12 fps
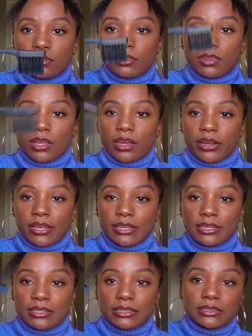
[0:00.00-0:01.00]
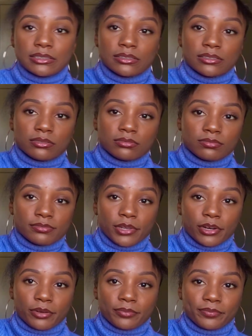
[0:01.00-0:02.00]
there is, you
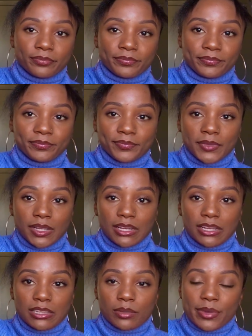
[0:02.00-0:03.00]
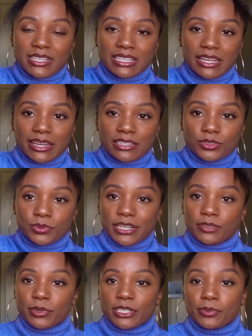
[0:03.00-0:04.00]
know, the basic edge, edge
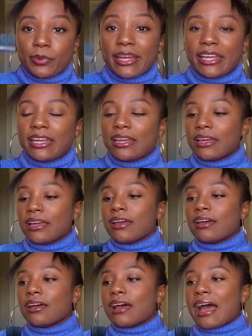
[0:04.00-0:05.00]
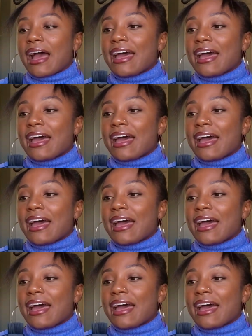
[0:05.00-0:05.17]
brush, but I